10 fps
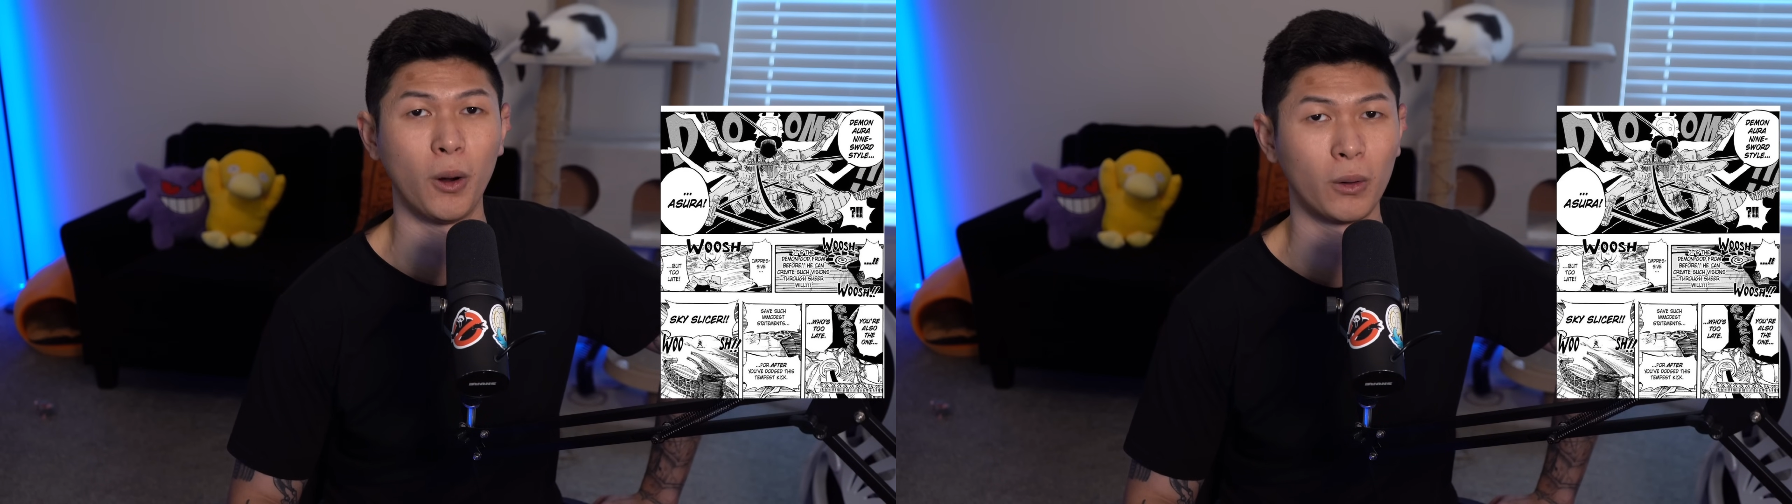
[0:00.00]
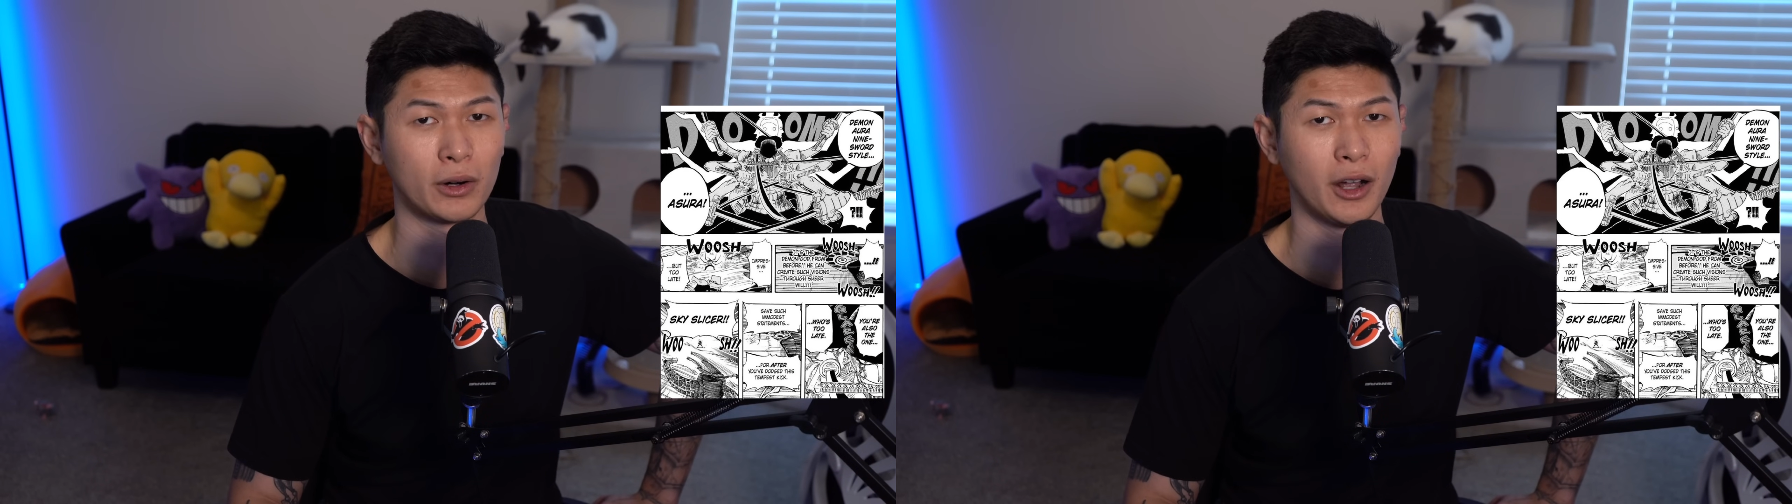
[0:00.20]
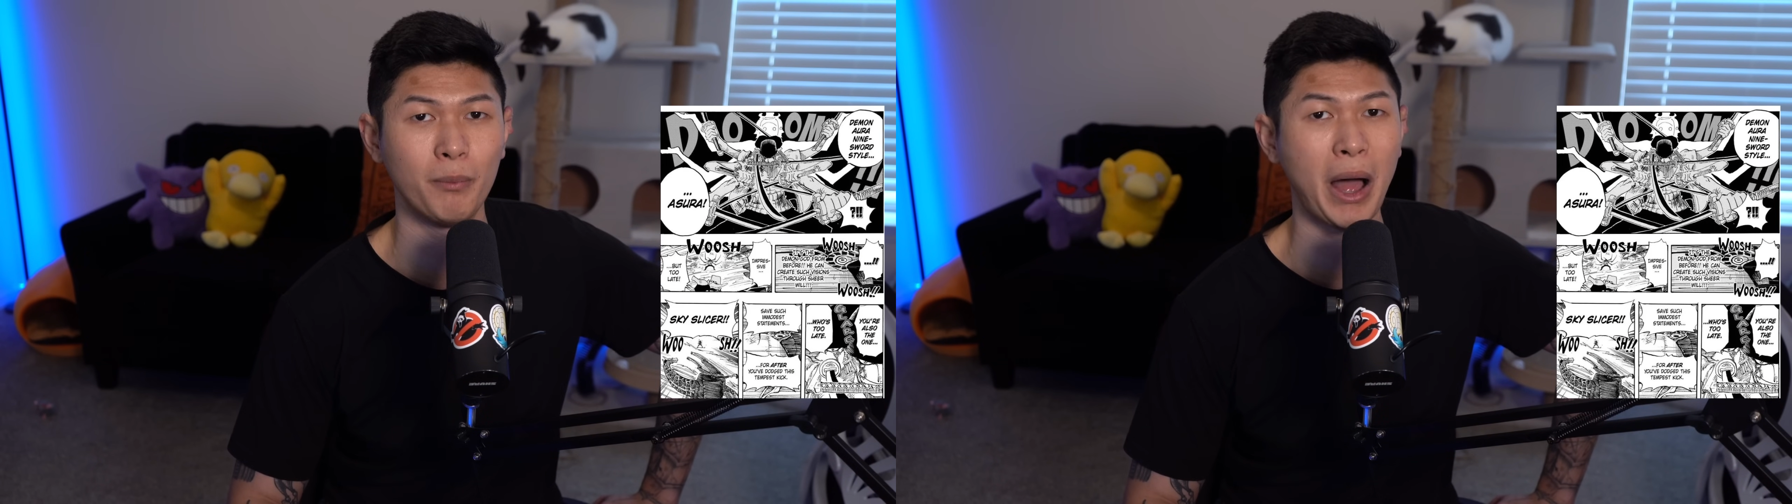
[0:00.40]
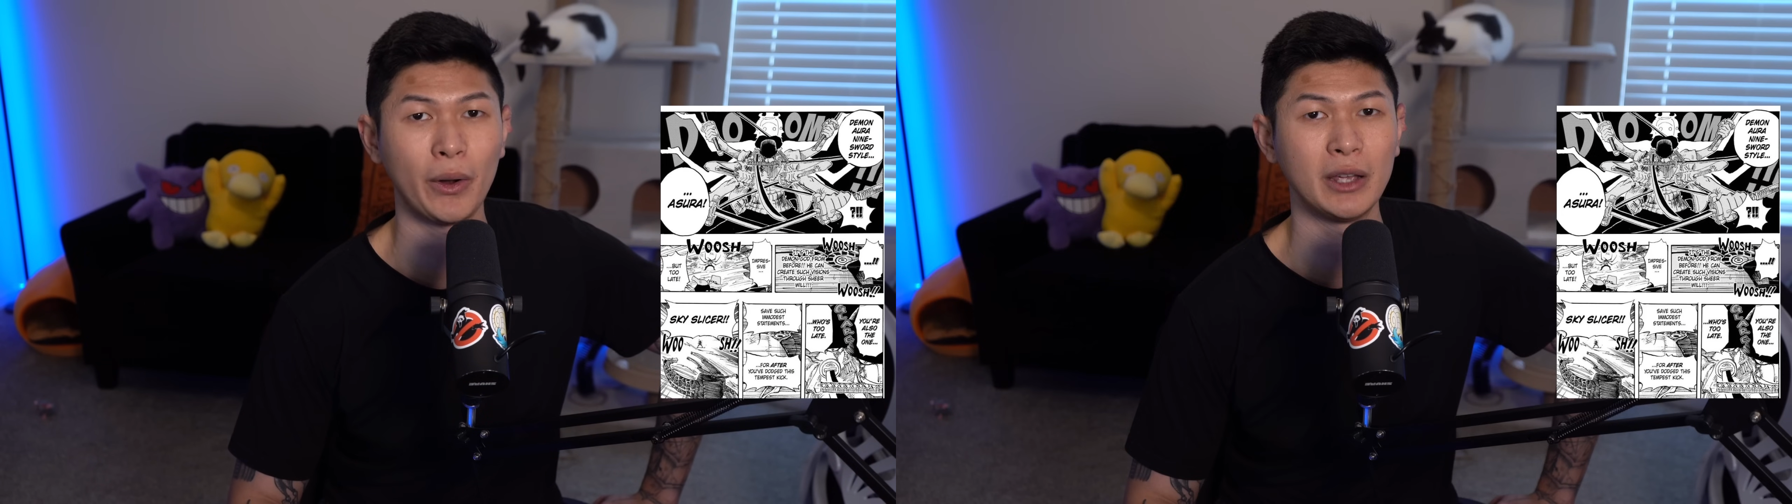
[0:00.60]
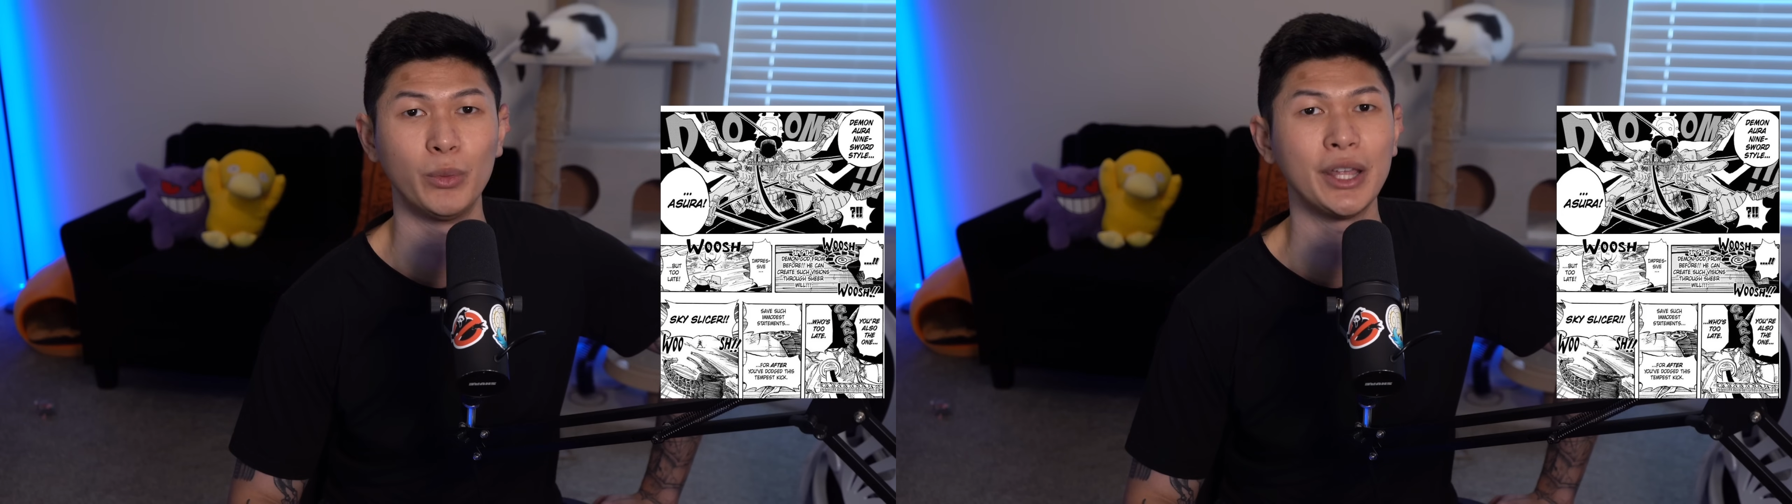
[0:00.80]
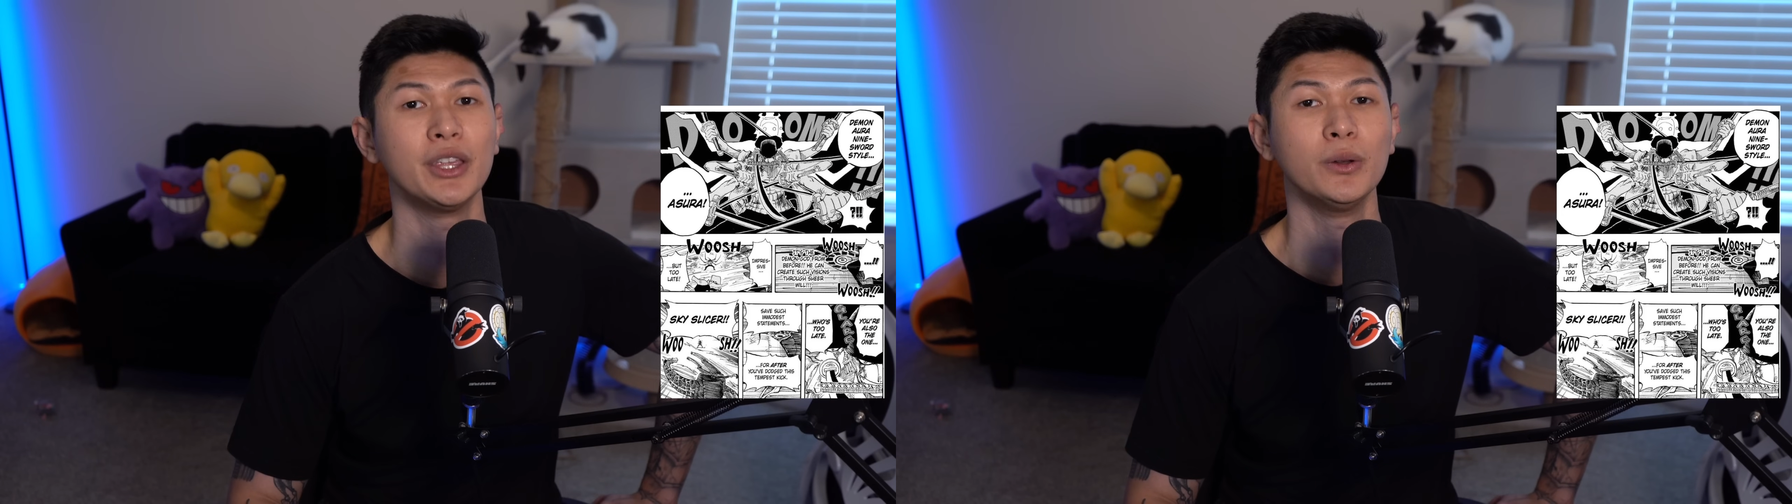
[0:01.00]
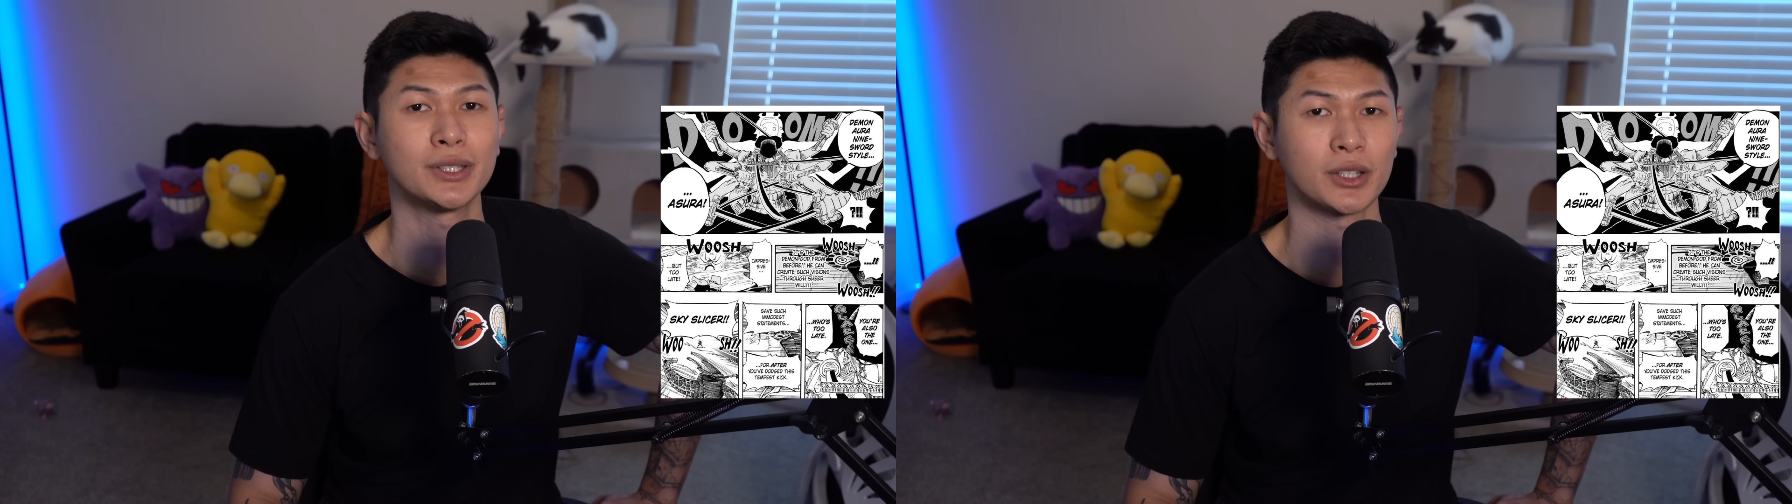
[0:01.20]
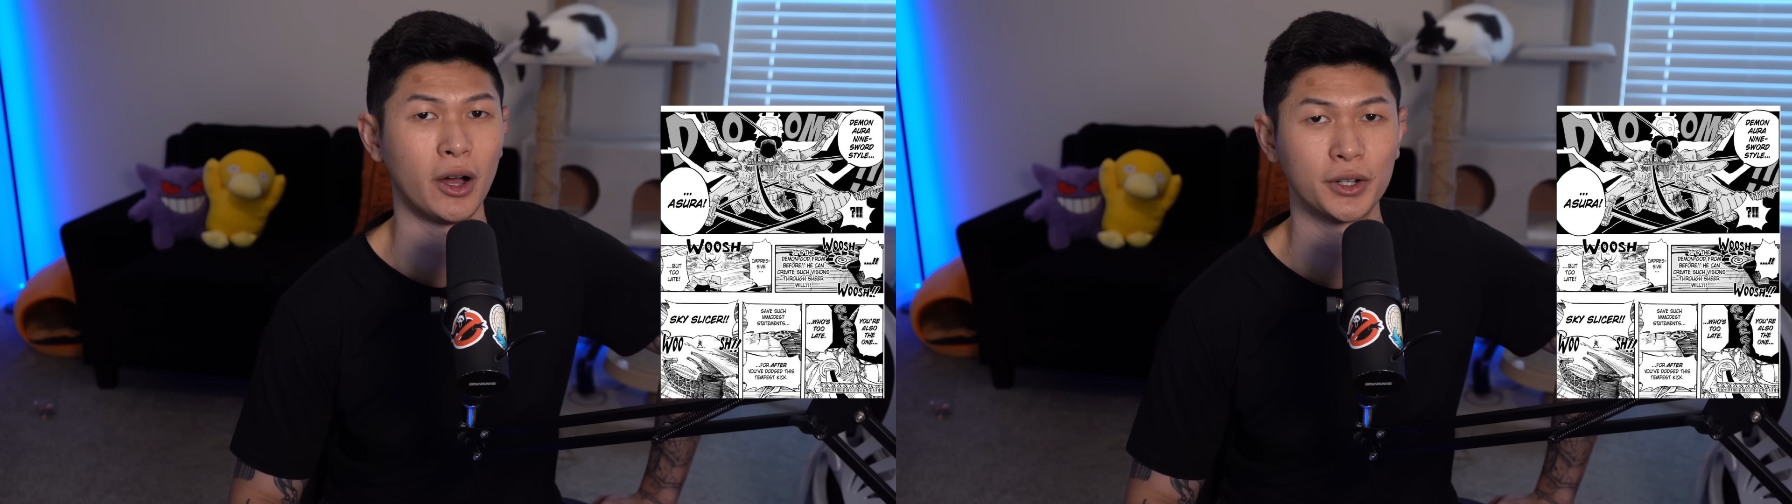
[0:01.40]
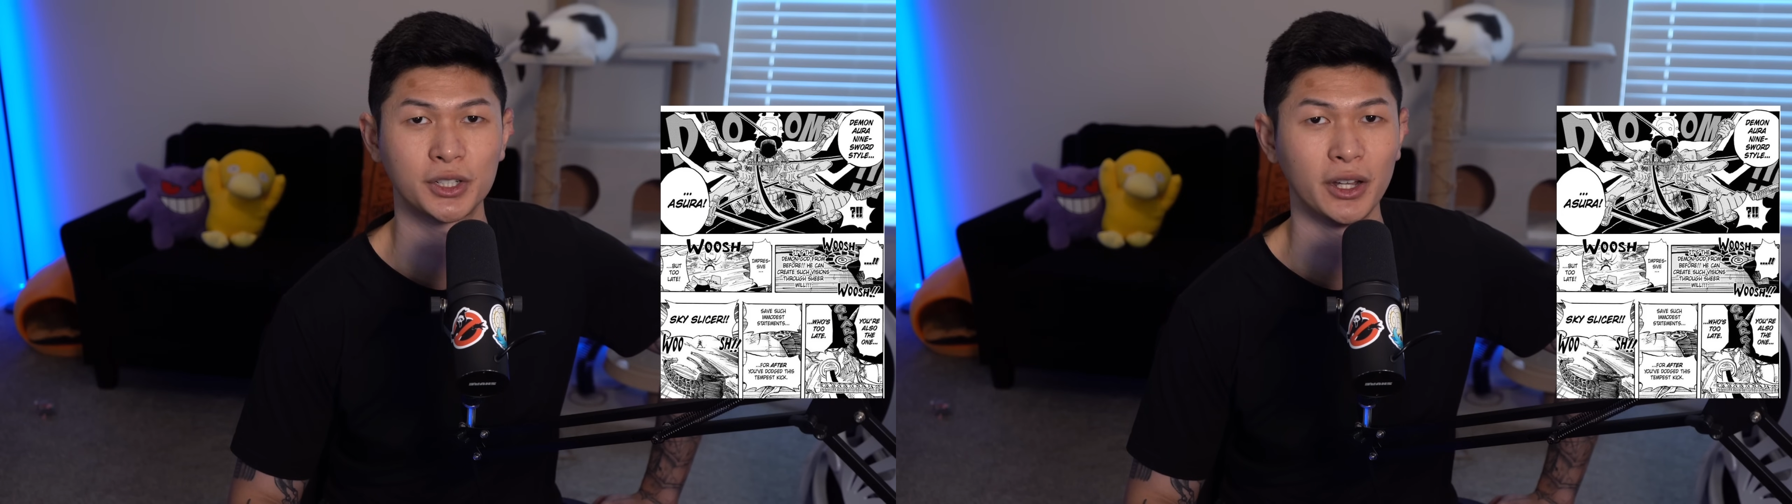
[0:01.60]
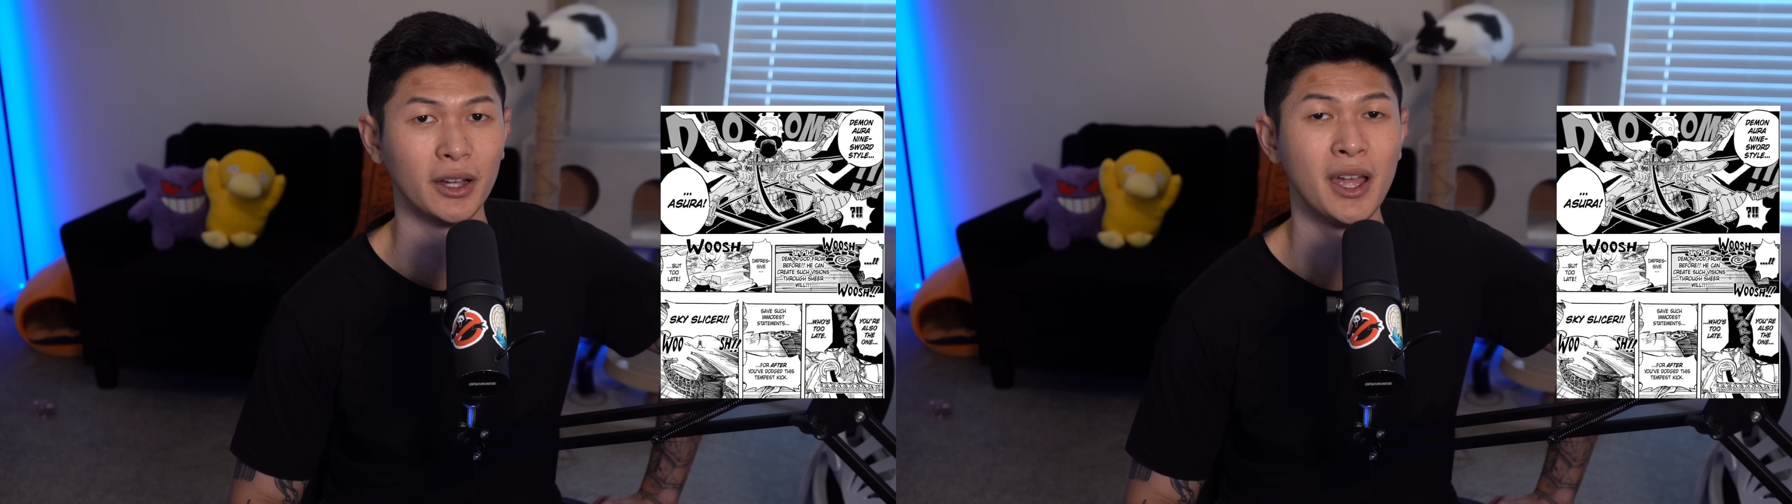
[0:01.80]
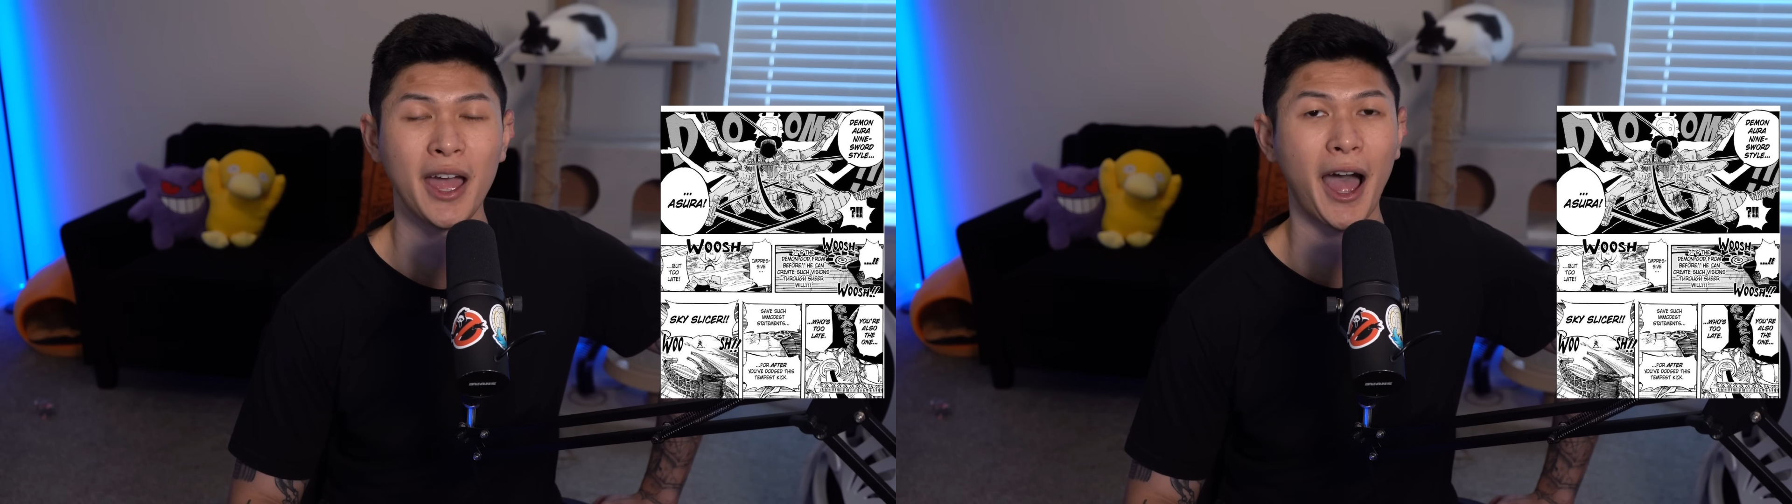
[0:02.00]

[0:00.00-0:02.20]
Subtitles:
aura about him when he uses Ashura,